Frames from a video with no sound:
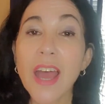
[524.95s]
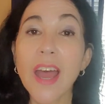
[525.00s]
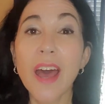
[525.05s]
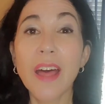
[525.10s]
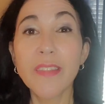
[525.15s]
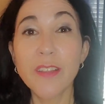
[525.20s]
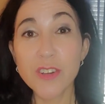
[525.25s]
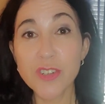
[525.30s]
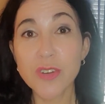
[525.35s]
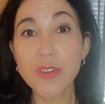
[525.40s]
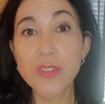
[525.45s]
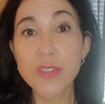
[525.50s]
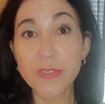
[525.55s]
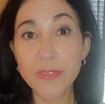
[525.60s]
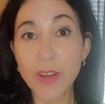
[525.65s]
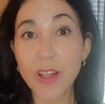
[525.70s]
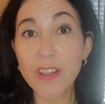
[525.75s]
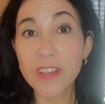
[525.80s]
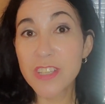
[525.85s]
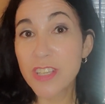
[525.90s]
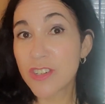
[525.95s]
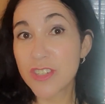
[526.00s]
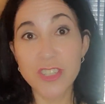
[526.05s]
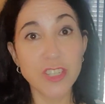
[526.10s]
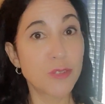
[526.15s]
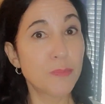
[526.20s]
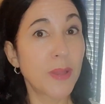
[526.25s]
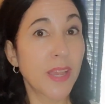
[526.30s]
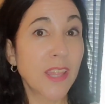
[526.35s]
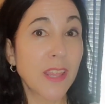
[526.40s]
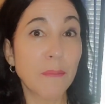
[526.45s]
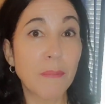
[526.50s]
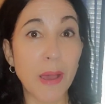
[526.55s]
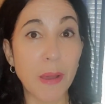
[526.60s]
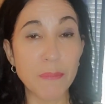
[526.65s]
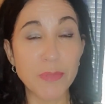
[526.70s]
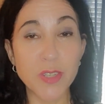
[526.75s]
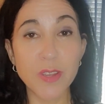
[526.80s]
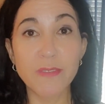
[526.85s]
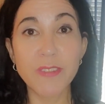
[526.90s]
And there's also volunteers just picking them
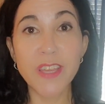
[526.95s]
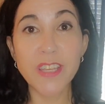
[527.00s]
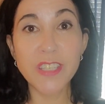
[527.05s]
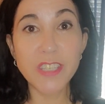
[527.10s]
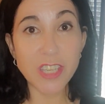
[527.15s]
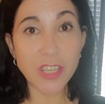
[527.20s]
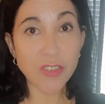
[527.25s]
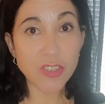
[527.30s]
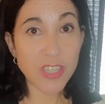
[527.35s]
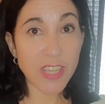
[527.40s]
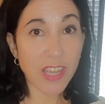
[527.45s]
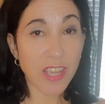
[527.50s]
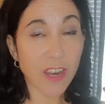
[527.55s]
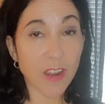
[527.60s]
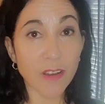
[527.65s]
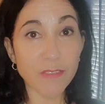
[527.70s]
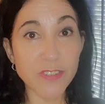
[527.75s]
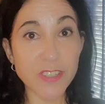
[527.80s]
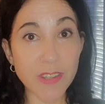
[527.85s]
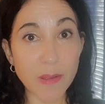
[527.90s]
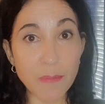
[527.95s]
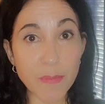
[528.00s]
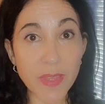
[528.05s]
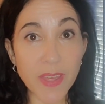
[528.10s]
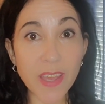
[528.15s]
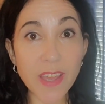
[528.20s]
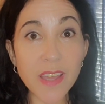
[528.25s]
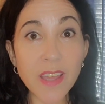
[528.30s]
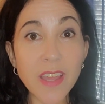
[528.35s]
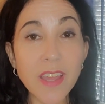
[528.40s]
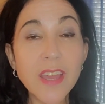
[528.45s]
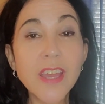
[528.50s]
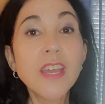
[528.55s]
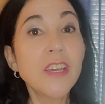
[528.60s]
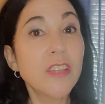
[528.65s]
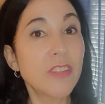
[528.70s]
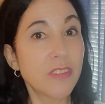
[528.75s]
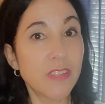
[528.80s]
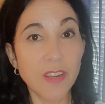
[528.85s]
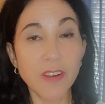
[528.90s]
up. So if they see you taking off something,
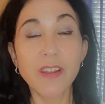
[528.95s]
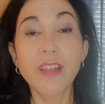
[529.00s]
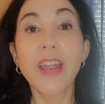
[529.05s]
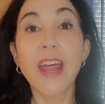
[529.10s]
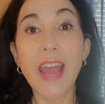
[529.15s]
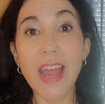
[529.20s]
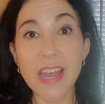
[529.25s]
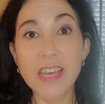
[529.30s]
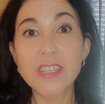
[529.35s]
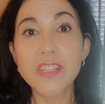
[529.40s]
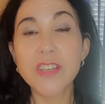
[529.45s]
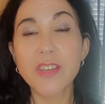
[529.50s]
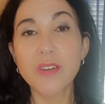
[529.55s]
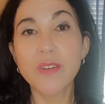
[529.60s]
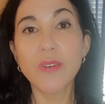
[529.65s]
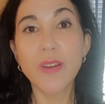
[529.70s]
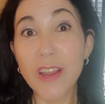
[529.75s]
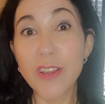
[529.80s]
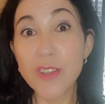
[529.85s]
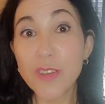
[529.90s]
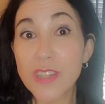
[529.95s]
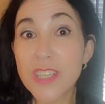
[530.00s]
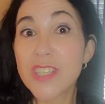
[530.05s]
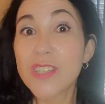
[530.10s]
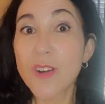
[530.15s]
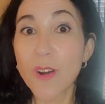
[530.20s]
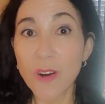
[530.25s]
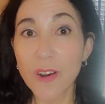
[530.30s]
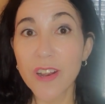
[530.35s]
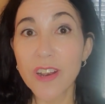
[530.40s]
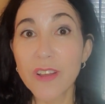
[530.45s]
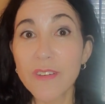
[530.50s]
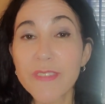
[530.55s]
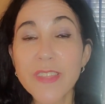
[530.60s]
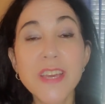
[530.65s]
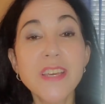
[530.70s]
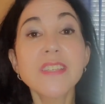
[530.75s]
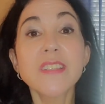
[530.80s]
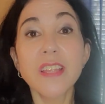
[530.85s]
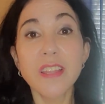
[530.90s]
they're going to ask you, are you discarding of
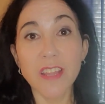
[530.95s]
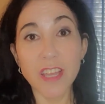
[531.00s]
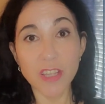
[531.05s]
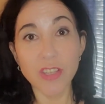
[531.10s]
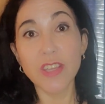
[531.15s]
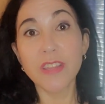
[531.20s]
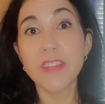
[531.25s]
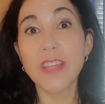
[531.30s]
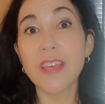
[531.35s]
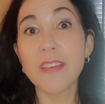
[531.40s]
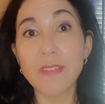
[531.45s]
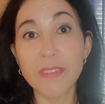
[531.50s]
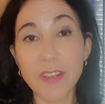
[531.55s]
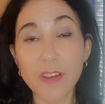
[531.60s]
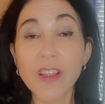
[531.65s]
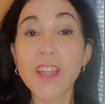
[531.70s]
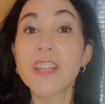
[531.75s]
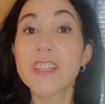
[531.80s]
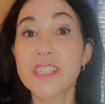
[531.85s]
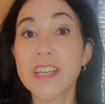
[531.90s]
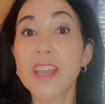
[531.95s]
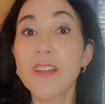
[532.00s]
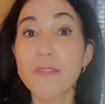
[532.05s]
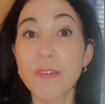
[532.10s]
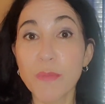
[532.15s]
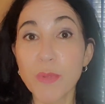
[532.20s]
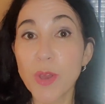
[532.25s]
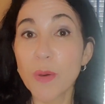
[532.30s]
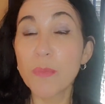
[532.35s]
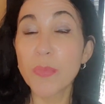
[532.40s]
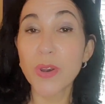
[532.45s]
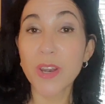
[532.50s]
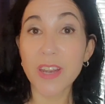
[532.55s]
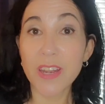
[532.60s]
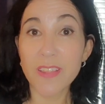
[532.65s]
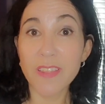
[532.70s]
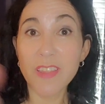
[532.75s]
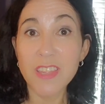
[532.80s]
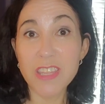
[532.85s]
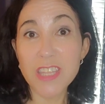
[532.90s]
this? And then they're going to take it from you and put it
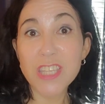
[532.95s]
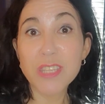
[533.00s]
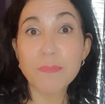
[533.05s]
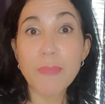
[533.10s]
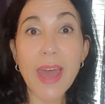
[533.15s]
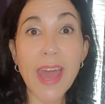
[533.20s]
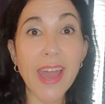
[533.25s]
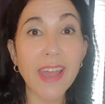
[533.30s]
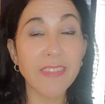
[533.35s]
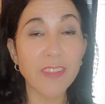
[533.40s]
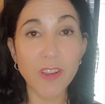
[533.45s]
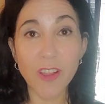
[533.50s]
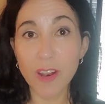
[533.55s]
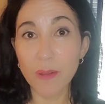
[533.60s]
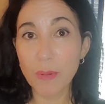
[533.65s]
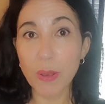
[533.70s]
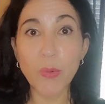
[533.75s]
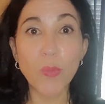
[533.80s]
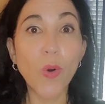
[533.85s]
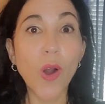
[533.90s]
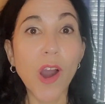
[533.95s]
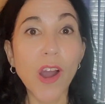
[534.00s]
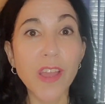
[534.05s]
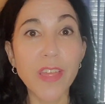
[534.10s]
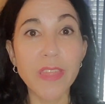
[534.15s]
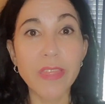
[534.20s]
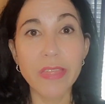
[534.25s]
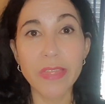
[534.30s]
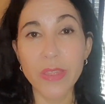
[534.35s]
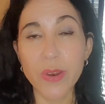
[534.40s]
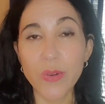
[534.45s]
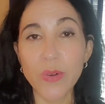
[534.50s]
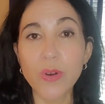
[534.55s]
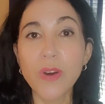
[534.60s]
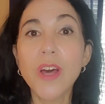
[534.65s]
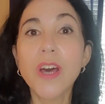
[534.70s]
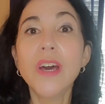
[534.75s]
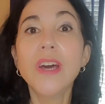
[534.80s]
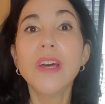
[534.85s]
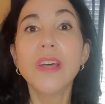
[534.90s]
in this bag. They're going to be walking
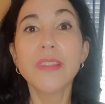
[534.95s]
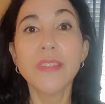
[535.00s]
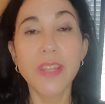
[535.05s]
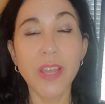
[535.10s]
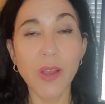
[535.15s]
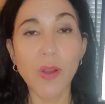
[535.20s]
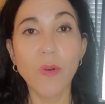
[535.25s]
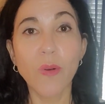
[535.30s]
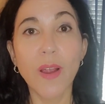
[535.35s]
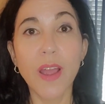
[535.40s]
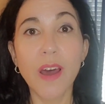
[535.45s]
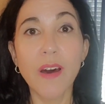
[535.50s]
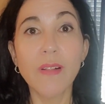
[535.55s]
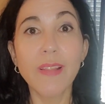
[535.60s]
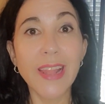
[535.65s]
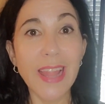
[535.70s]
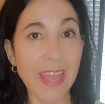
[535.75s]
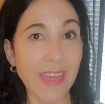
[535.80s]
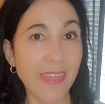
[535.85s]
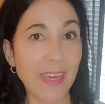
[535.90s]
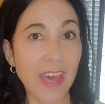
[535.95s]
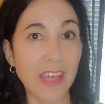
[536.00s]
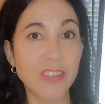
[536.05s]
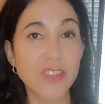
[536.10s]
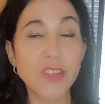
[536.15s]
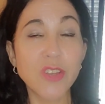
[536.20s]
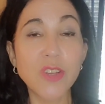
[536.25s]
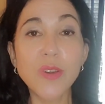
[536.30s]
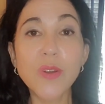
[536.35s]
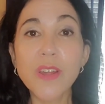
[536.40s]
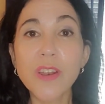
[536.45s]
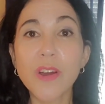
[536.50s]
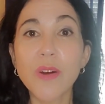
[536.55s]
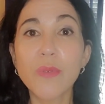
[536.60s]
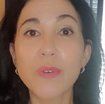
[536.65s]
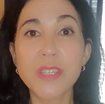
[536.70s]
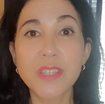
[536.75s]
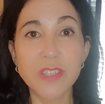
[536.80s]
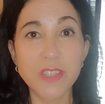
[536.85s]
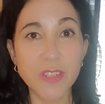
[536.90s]
through the corral like that. So you can
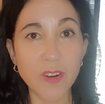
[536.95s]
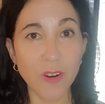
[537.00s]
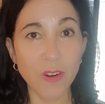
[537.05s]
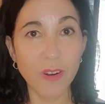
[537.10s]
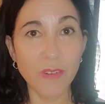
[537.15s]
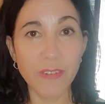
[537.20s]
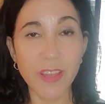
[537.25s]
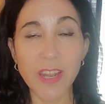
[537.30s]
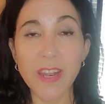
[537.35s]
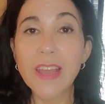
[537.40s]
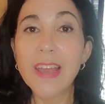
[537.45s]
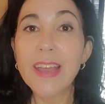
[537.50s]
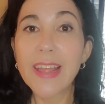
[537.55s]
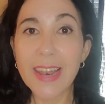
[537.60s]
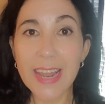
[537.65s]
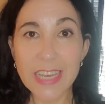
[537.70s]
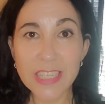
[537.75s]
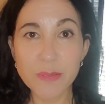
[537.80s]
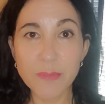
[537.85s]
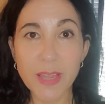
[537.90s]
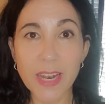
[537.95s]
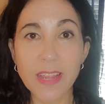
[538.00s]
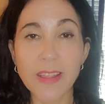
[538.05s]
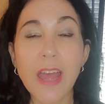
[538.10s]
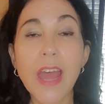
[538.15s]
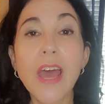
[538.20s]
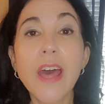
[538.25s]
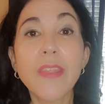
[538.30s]
always discard of it last minute.